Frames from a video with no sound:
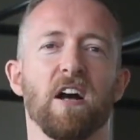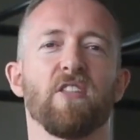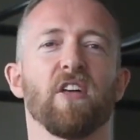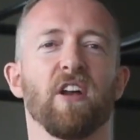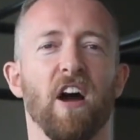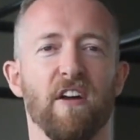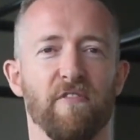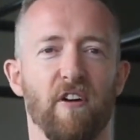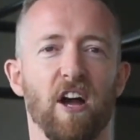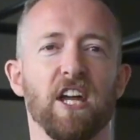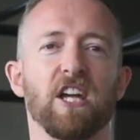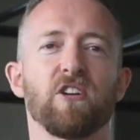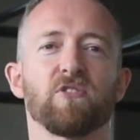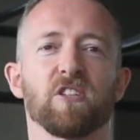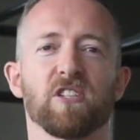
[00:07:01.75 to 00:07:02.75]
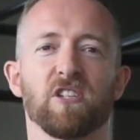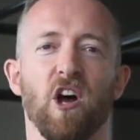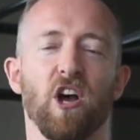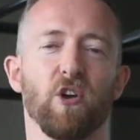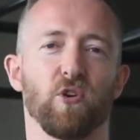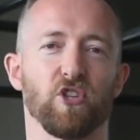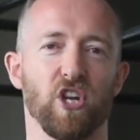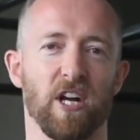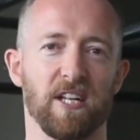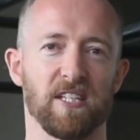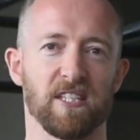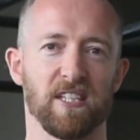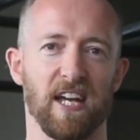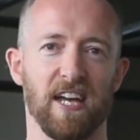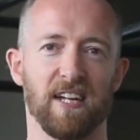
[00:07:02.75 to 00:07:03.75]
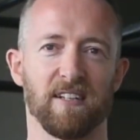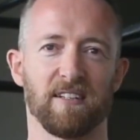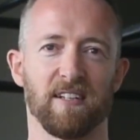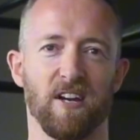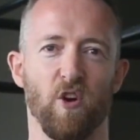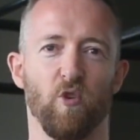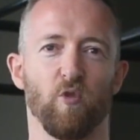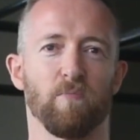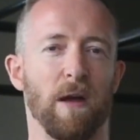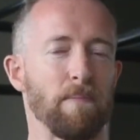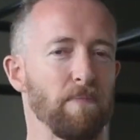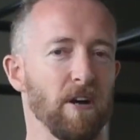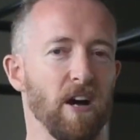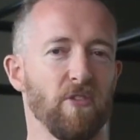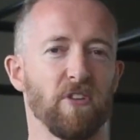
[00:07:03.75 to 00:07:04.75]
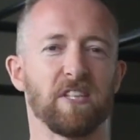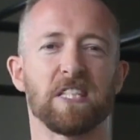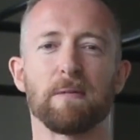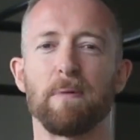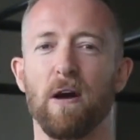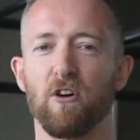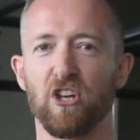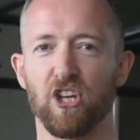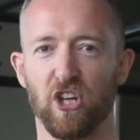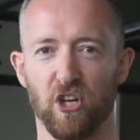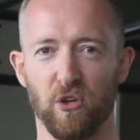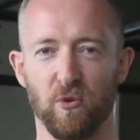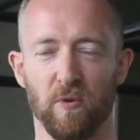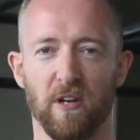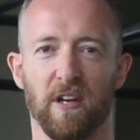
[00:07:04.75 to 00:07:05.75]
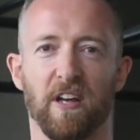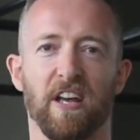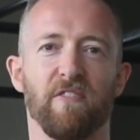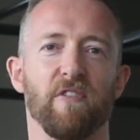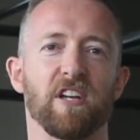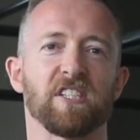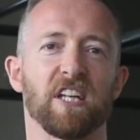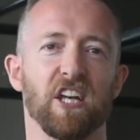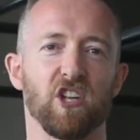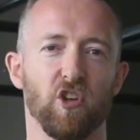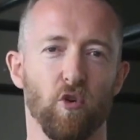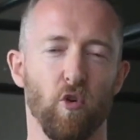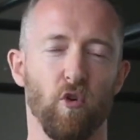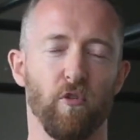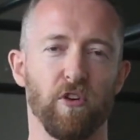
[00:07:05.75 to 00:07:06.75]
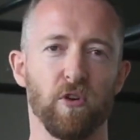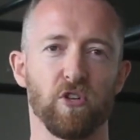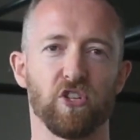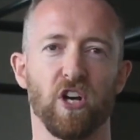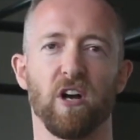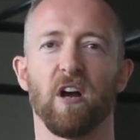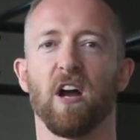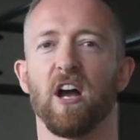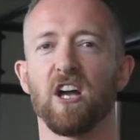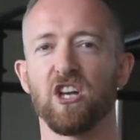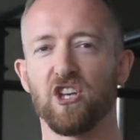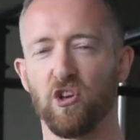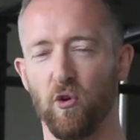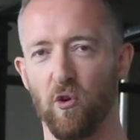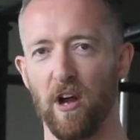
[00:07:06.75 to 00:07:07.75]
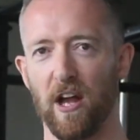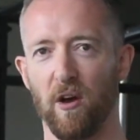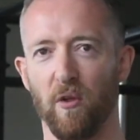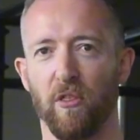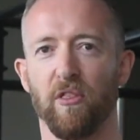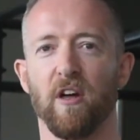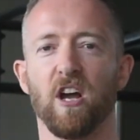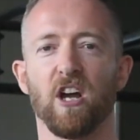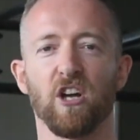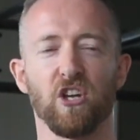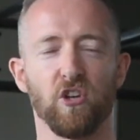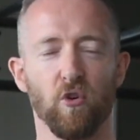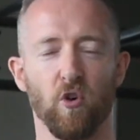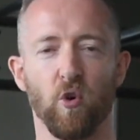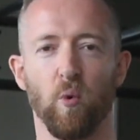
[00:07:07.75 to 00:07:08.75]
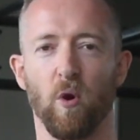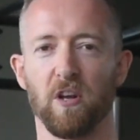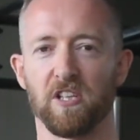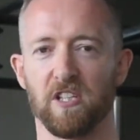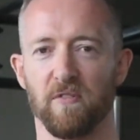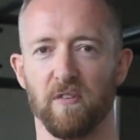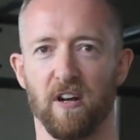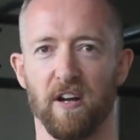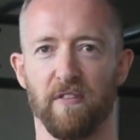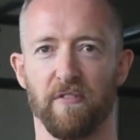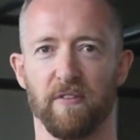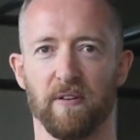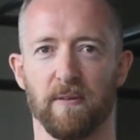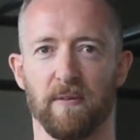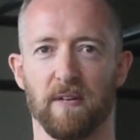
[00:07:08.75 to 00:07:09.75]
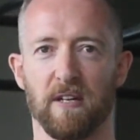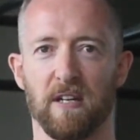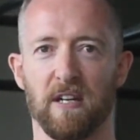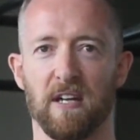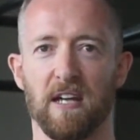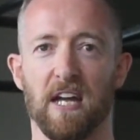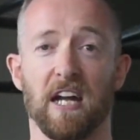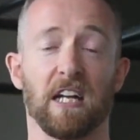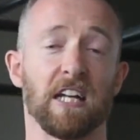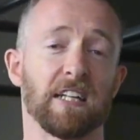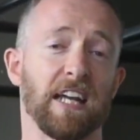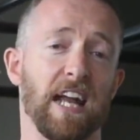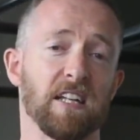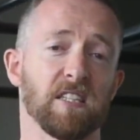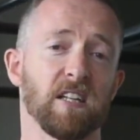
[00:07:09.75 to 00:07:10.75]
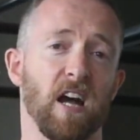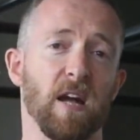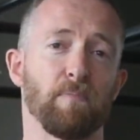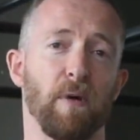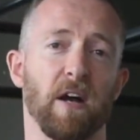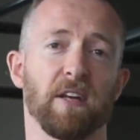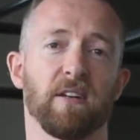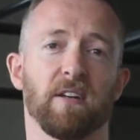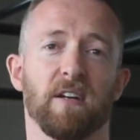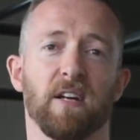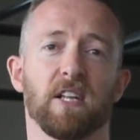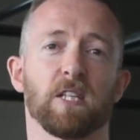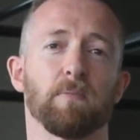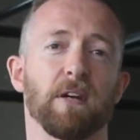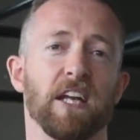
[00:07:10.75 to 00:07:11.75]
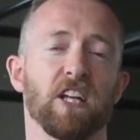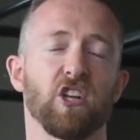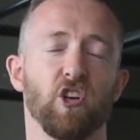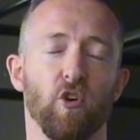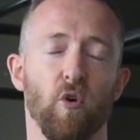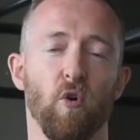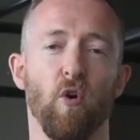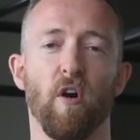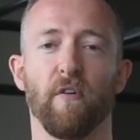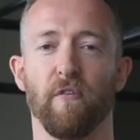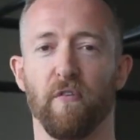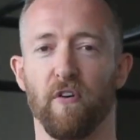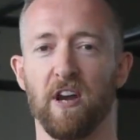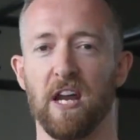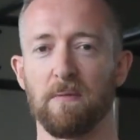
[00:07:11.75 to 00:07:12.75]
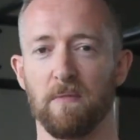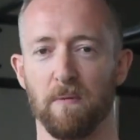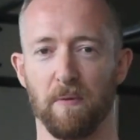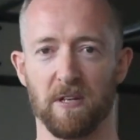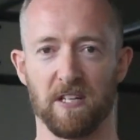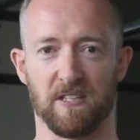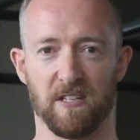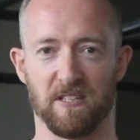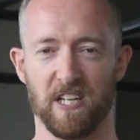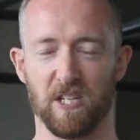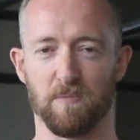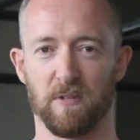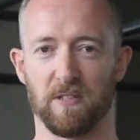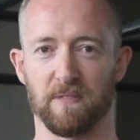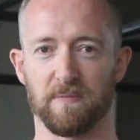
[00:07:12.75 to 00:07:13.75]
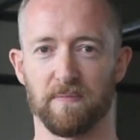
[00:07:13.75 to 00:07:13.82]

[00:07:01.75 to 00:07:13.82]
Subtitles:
Then I invite you to start your journey today. Remember, this is about you, investing in your future, your health, your quality of life. Click the Get Started button to begin your free mobility assessment.